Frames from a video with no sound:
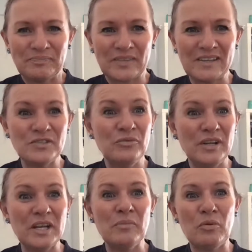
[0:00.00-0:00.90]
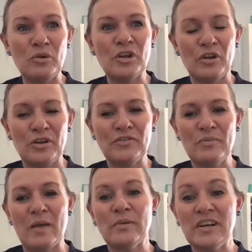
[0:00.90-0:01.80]
it's really important you learn from
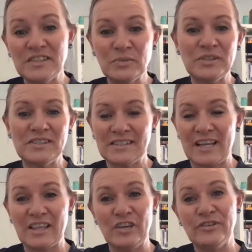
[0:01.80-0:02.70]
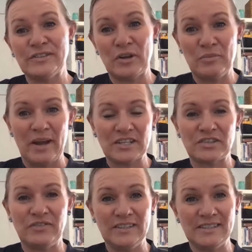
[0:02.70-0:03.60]
that. But I just wanted to say thank you so
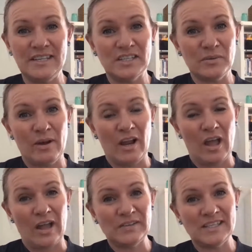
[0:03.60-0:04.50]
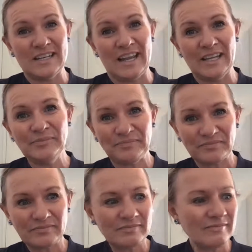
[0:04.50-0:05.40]
much for listening to my live today.
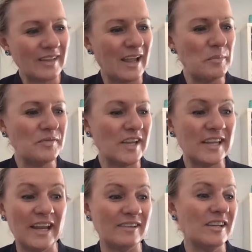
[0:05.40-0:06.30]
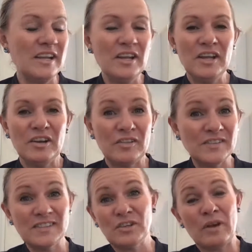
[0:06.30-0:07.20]
Again, this
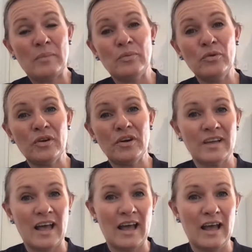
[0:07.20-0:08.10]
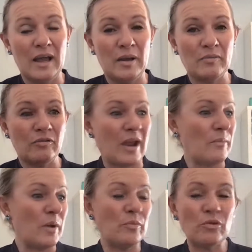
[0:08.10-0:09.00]
is a great book. Grab
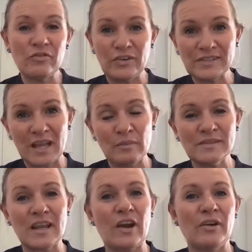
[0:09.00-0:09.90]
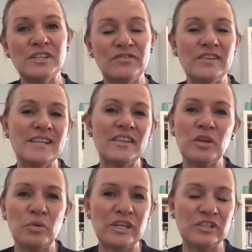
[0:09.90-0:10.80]
my book, First Comes Courage. If there's anything
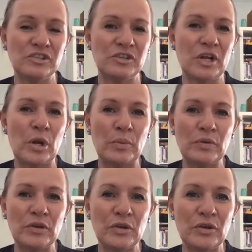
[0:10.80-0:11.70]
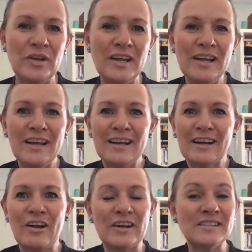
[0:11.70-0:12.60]
we can do to help you
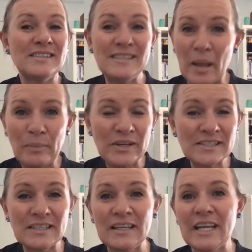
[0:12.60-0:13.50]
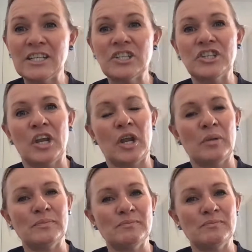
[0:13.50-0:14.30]
kind of step into leadership,